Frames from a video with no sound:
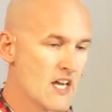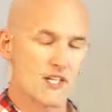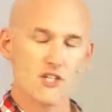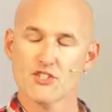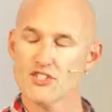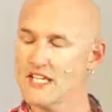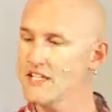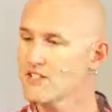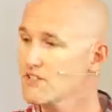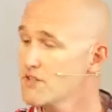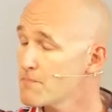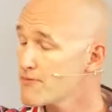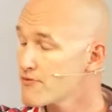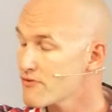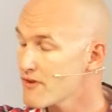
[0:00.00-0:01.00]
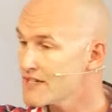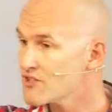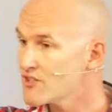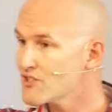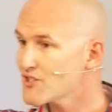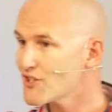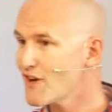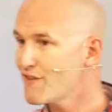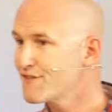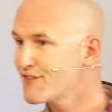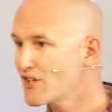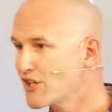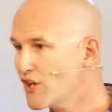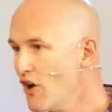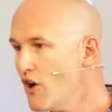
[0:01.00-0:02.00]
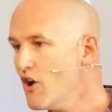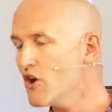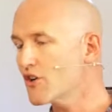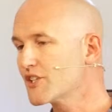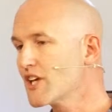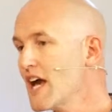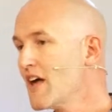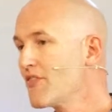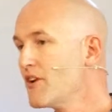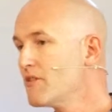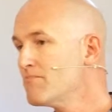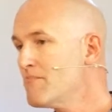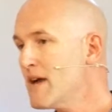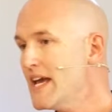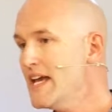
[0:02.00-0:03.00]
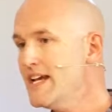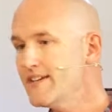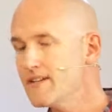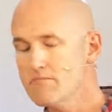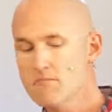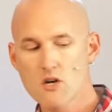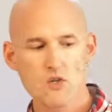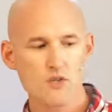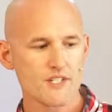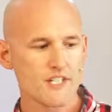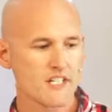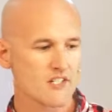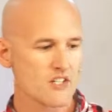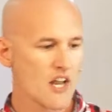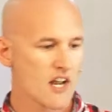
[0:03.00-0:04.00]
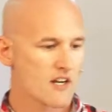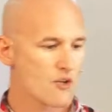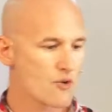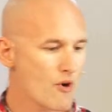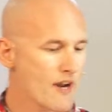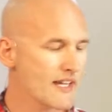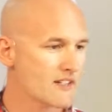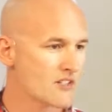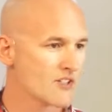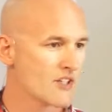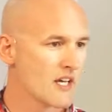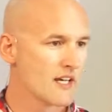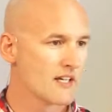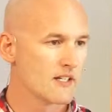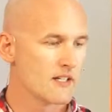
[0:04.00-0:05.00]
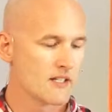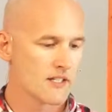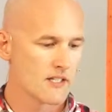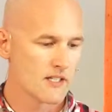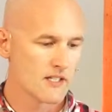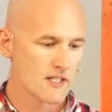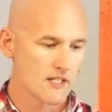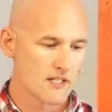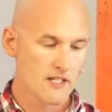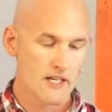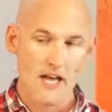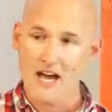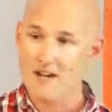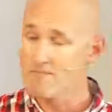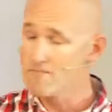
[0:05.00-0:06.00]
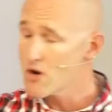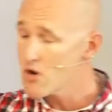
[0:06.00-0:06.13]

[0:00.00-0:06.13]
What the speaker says: You see, it's the presence of God that made Moses great. And